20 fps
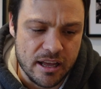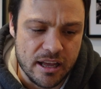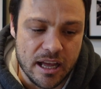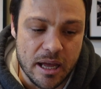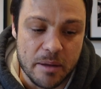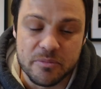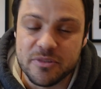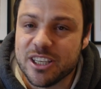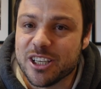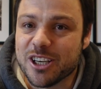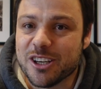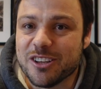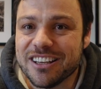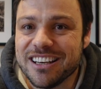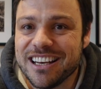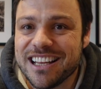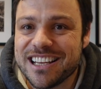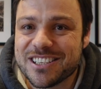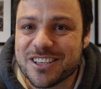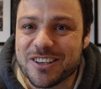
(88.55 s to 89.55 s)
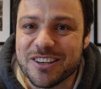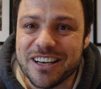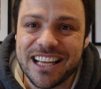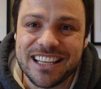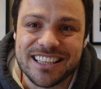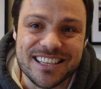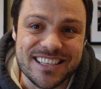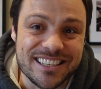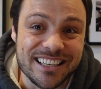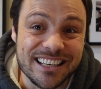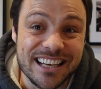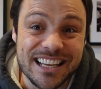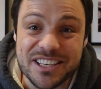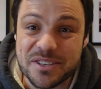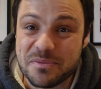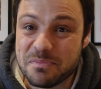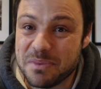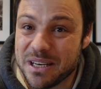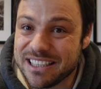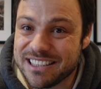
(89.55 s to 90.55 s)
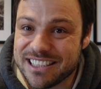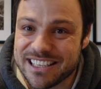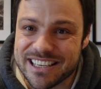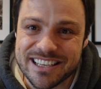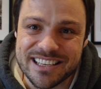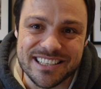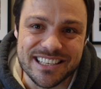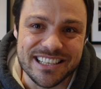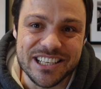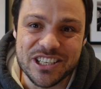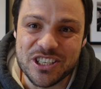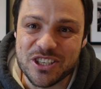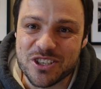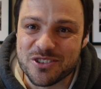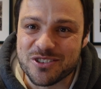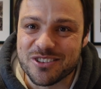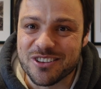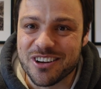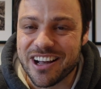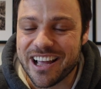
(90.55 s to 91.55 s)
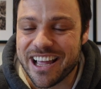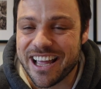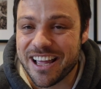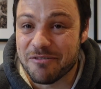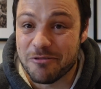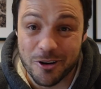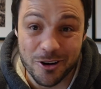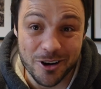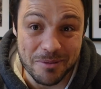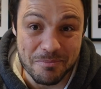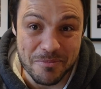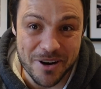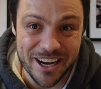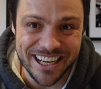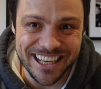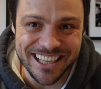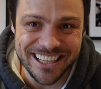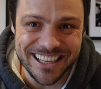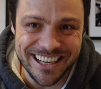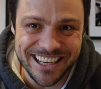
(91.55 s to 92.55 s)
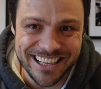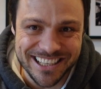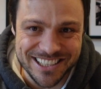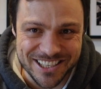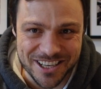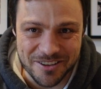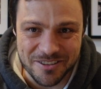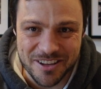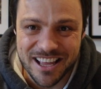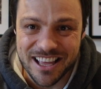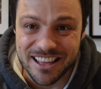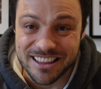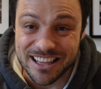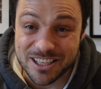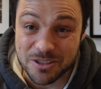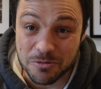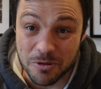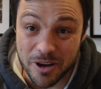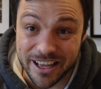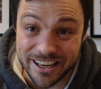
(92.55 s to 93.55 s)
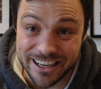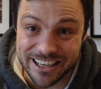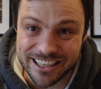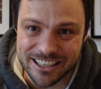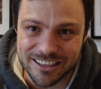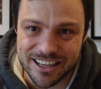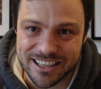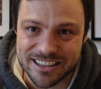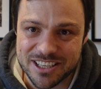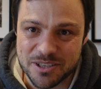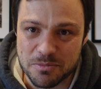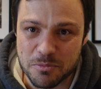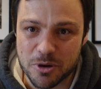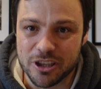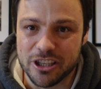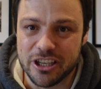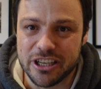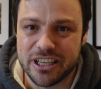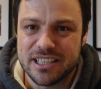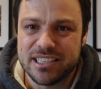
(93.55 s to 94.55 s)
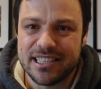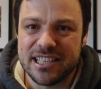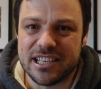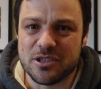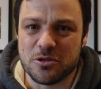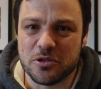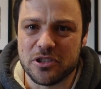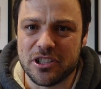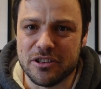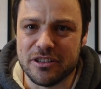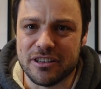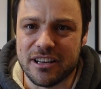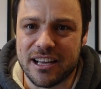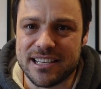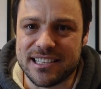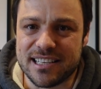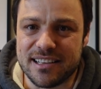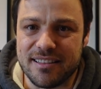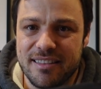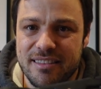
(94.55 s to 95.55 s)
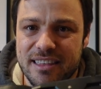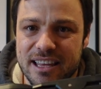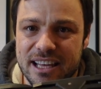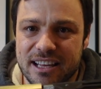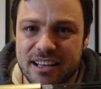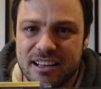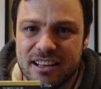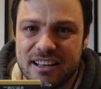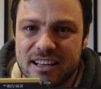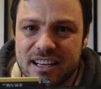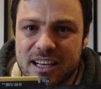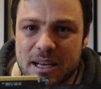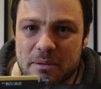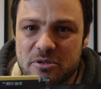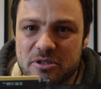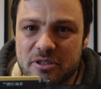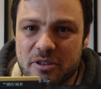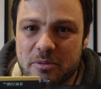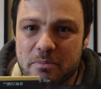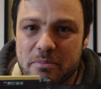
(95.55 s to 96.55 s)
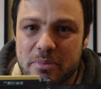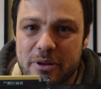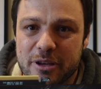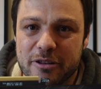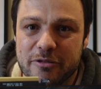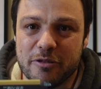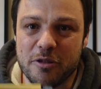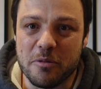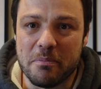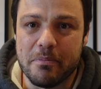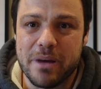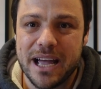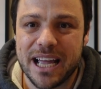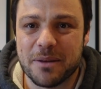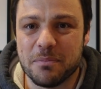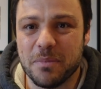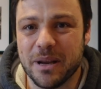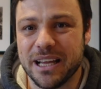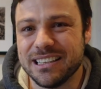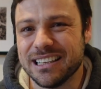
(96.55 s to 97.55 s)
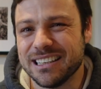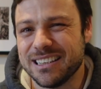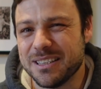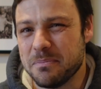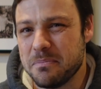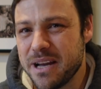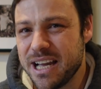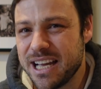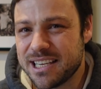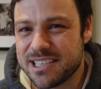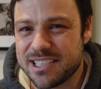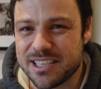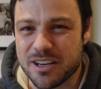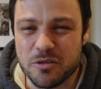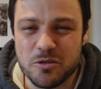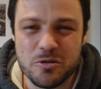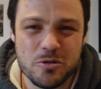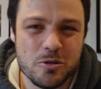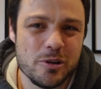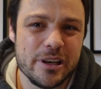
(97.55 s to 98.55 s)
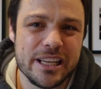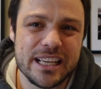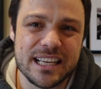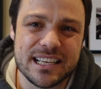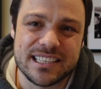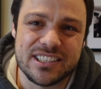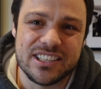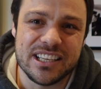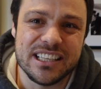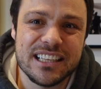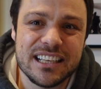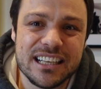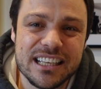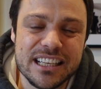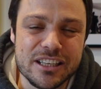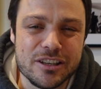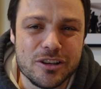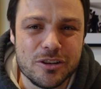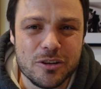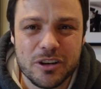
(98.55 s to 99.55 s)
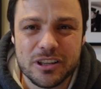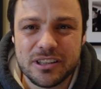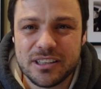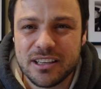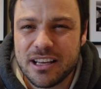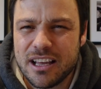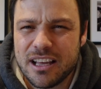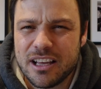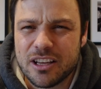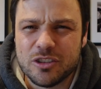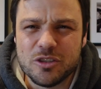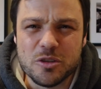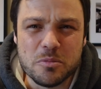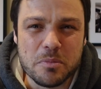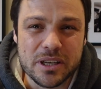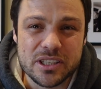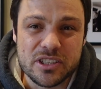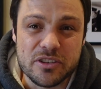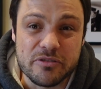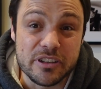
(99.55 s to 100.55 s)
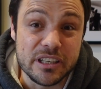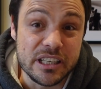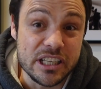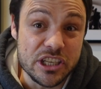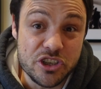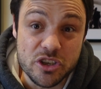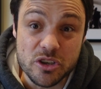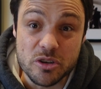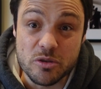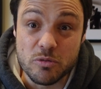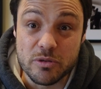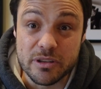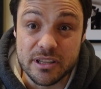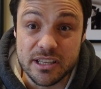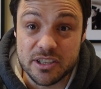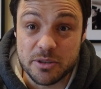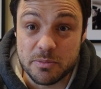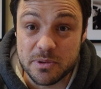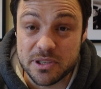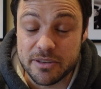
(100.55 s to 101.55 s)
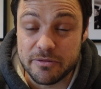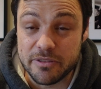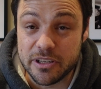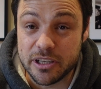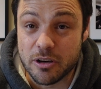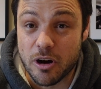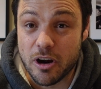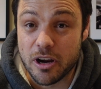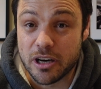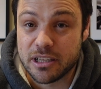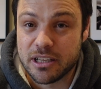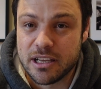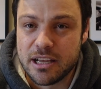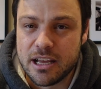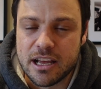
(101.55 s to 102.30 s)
Um, you know, the less connectors, the less splitters and issues that I have on a mining rig, so that's why I really like this model. You can see it's also nice and thick, comes with a beautiful backplate at the back, so cooling is generally not too much of an issue with this specific card.